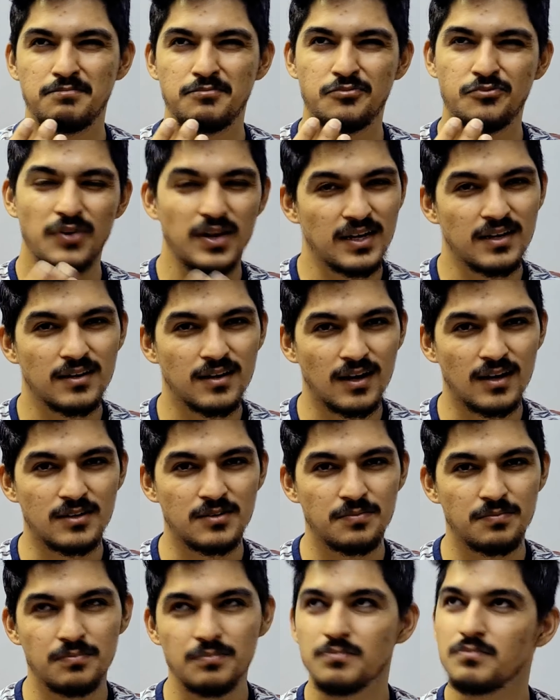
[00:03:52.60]
Final
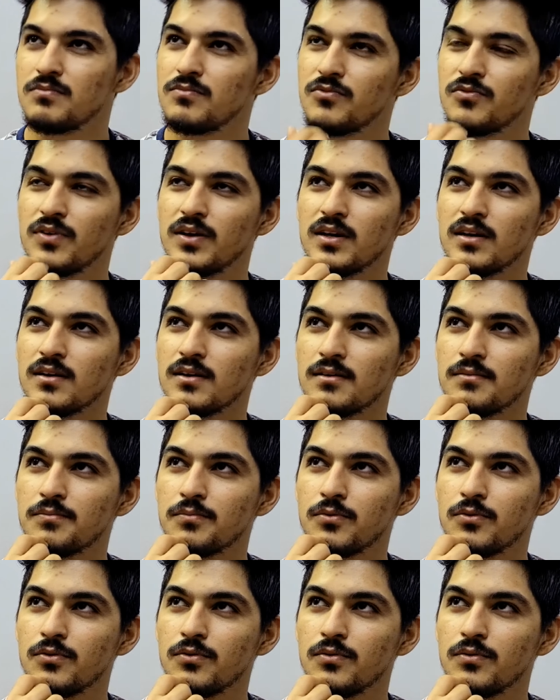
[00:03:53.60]
Cut
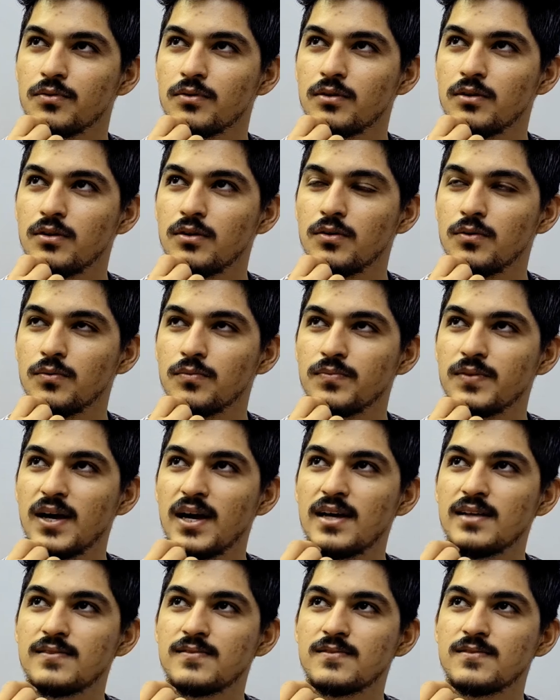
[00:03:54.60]
Pro, no,
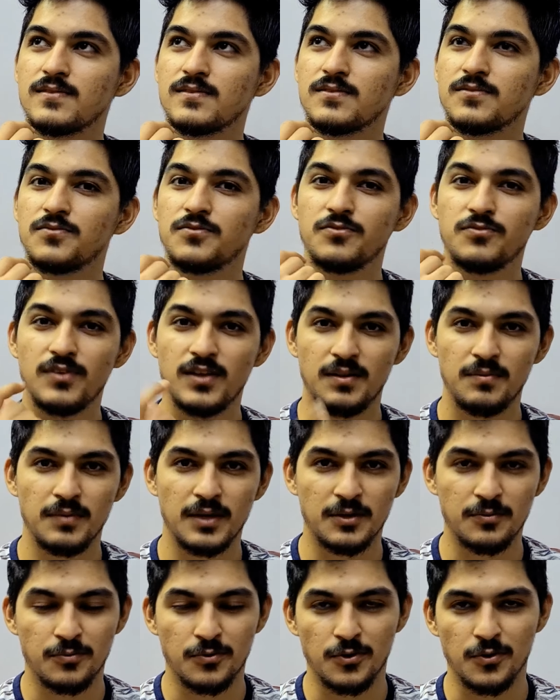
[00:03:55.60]
that's
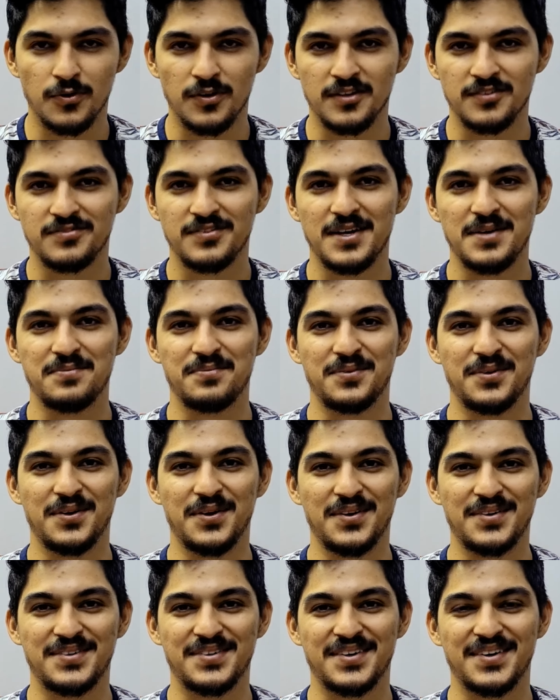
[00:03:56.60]
Filmic Pro if I'm
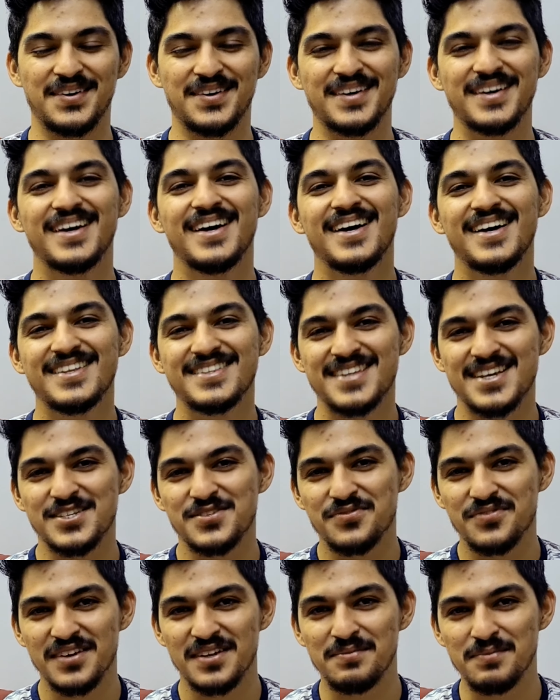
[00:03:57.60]
not wrong, that's
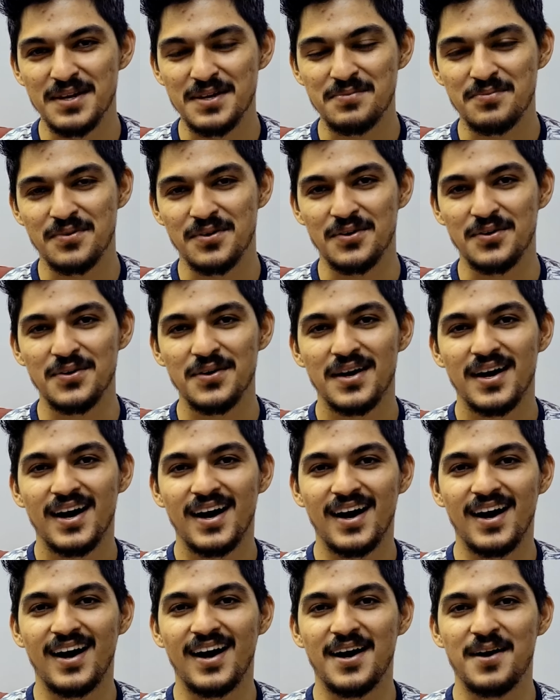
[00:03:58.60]
Filmic Pro.
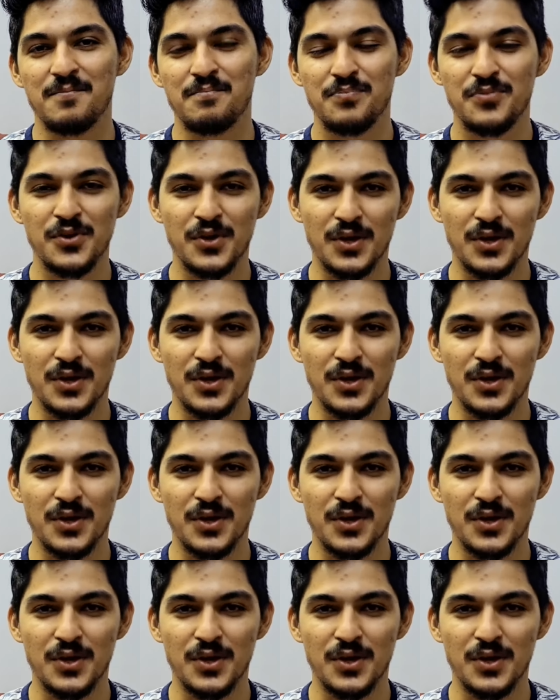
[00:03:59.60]
You